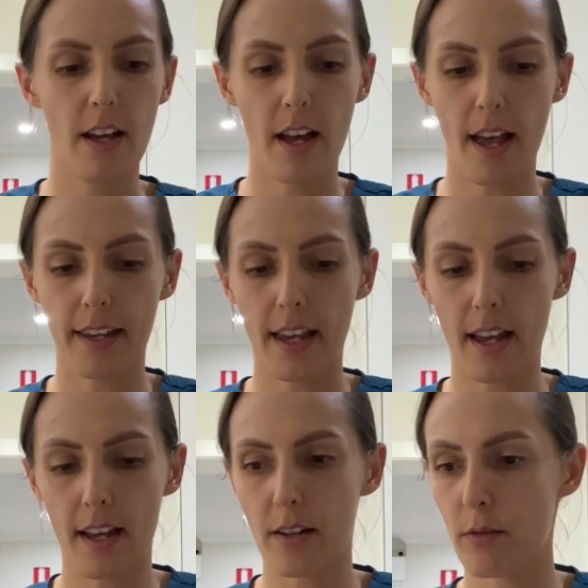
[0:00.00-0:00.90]
I
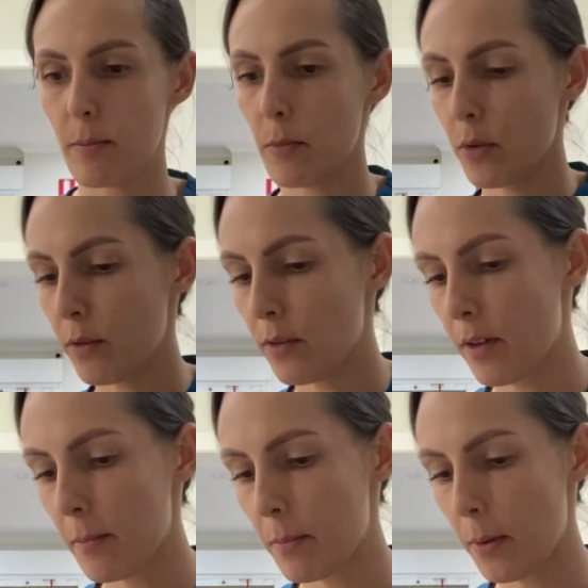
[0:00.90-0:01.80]
can remove
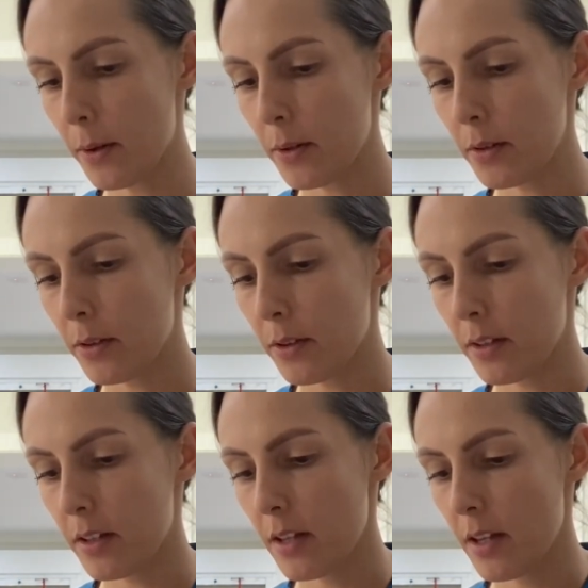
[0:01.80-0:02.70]
them both
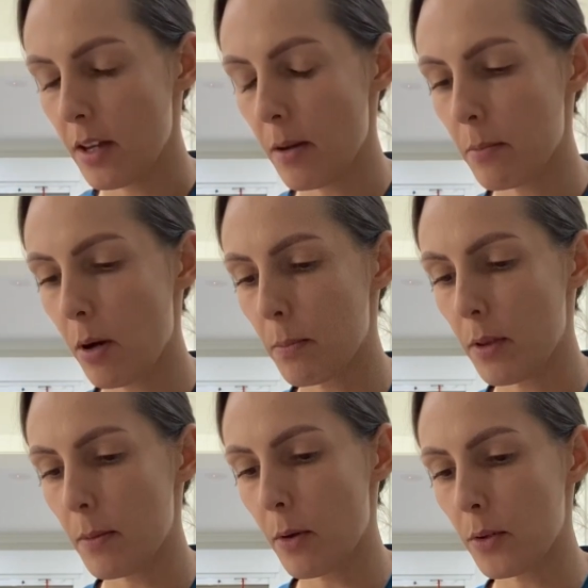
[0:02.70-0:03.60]
and pop
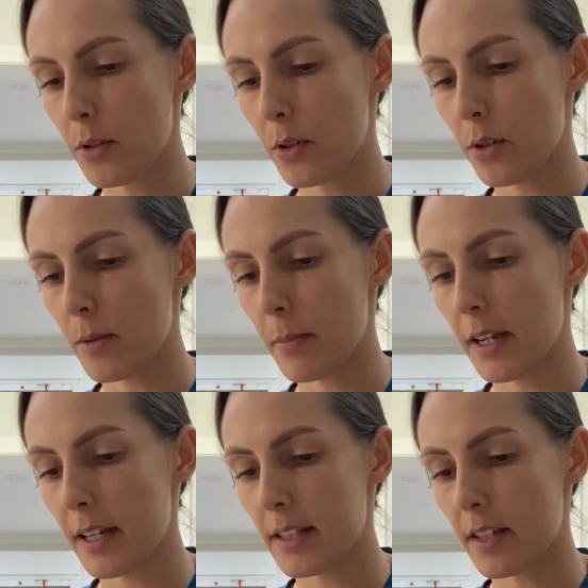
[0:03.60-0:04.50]
them onto the
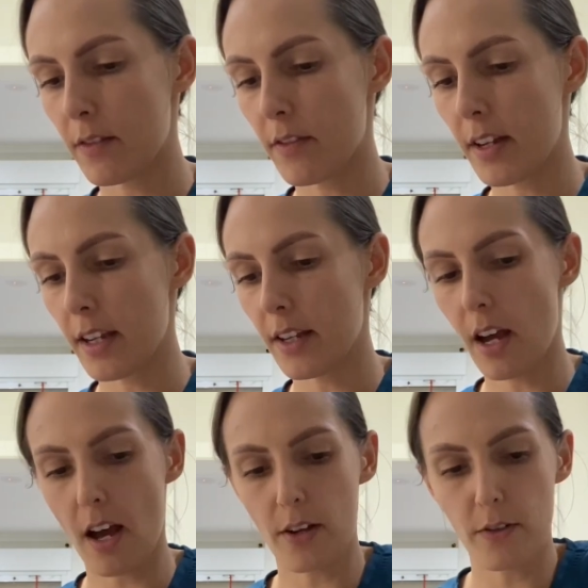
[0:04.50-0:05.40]
PCV
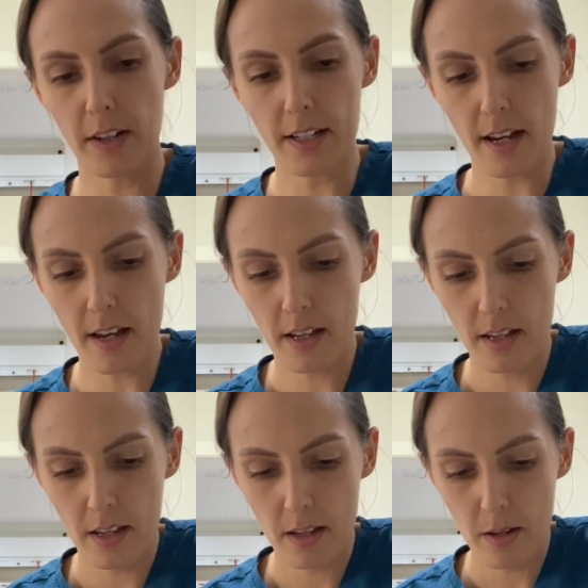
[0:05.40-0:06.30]
card reader,
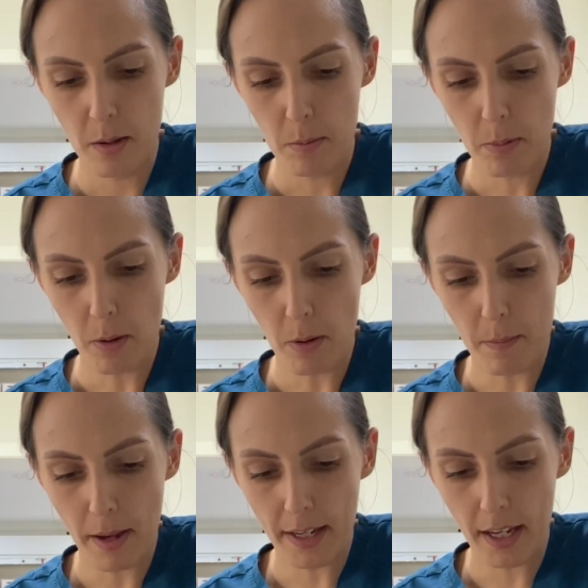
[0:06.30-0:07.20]

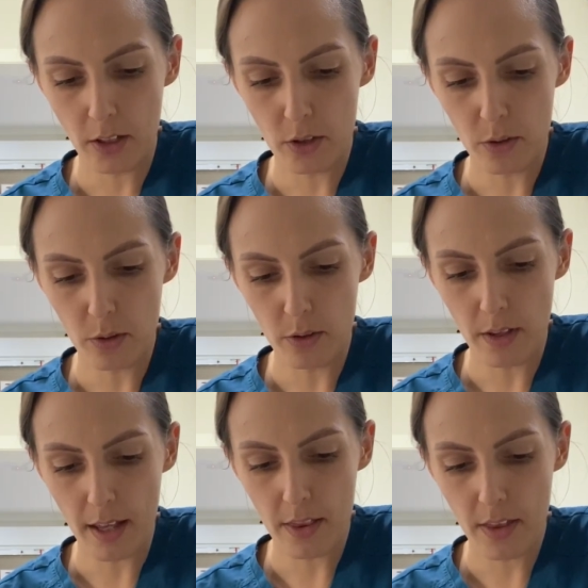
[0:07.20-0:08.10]
making sure
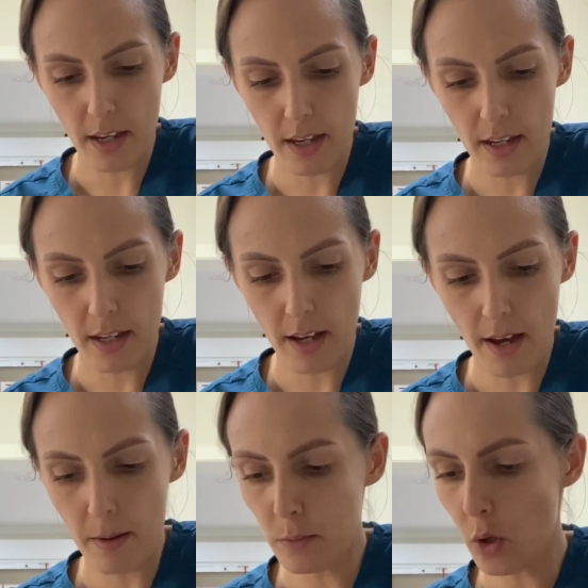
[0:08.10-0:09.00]
that the
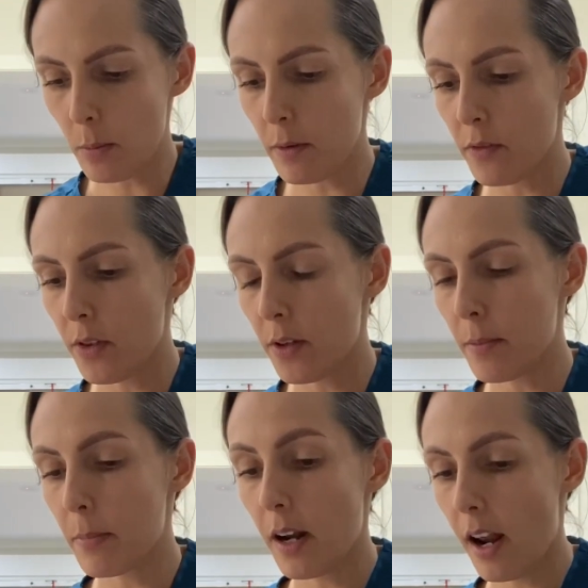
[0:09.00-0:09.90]
top of the
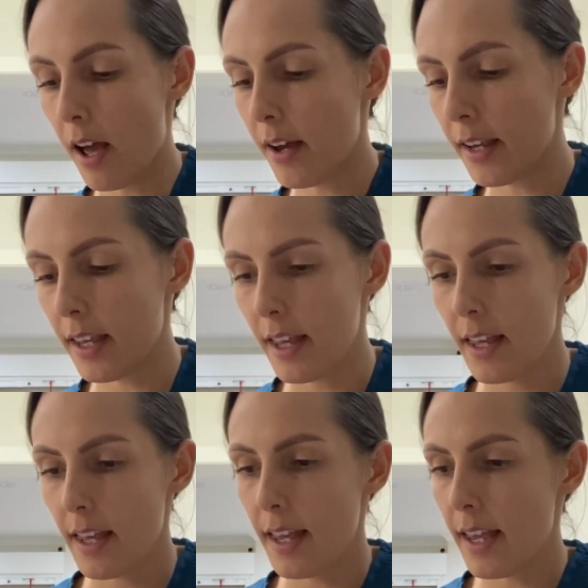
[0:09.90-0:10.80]
plug
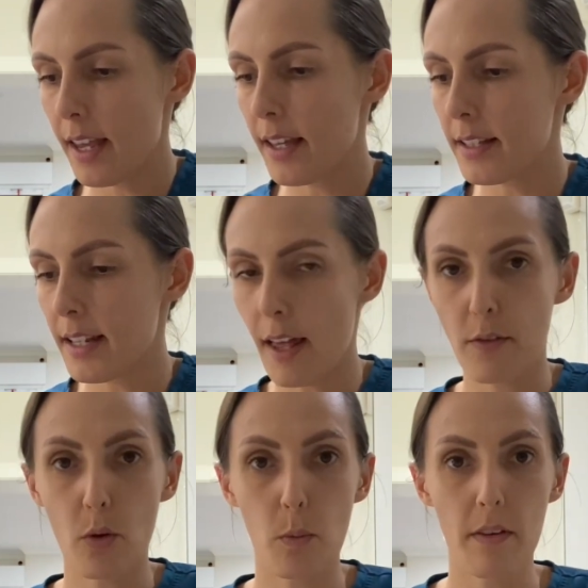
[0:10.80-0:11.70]
is
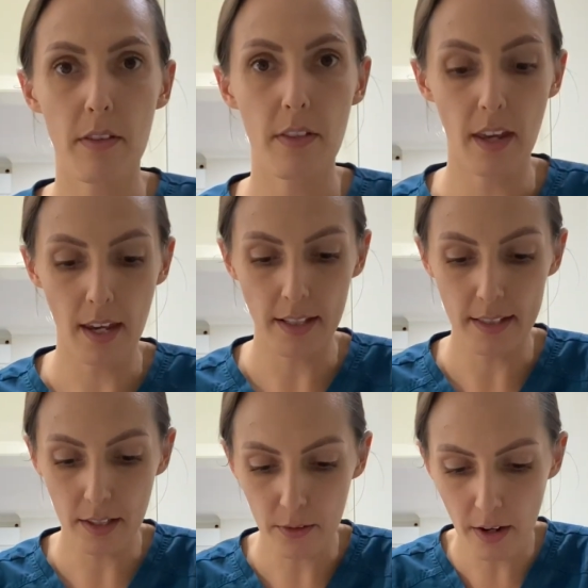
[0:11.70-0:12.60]
level with the
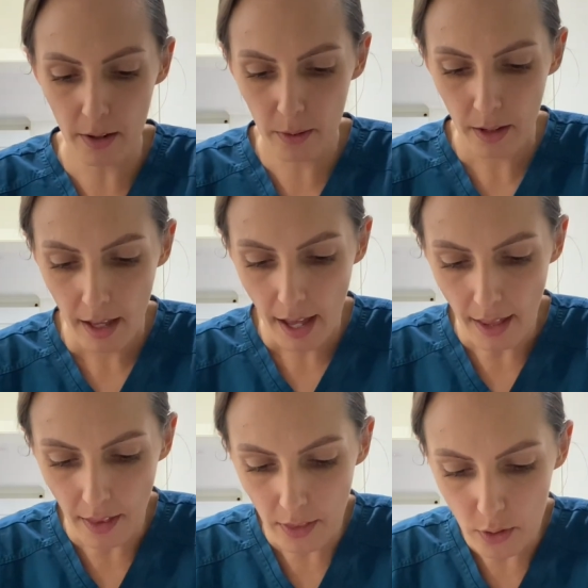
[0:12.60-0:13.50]
0
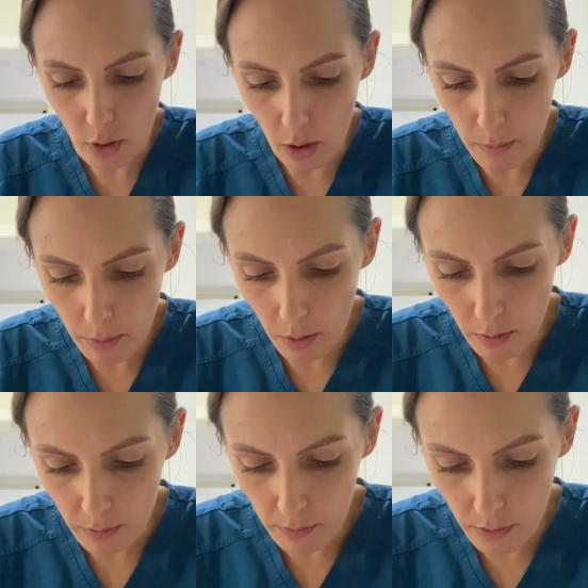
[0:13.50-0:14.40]
and that the top
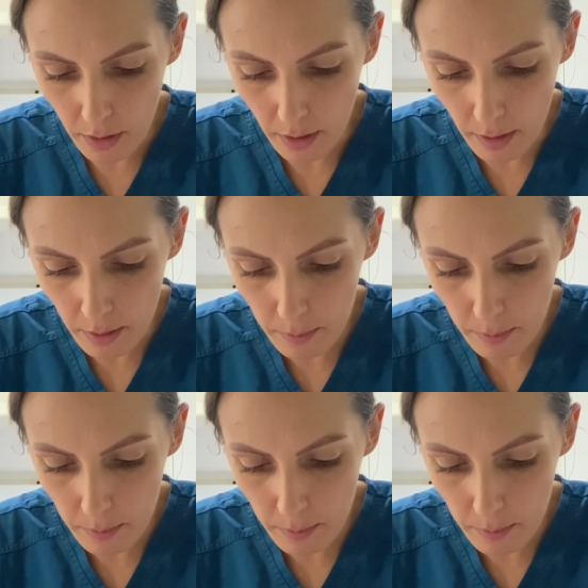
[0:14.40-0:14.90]
of the